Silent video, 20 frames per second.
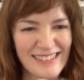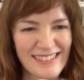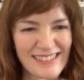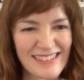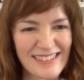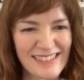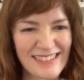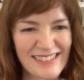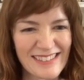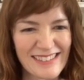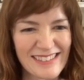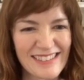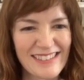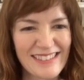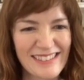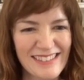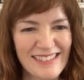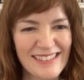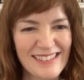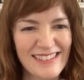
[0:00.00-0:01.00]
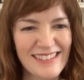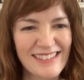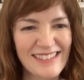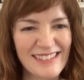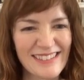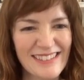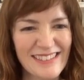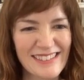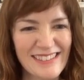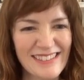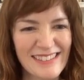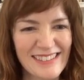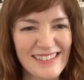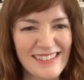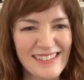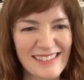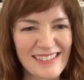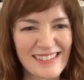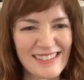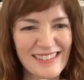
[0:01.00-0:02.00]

The person shown says nothing.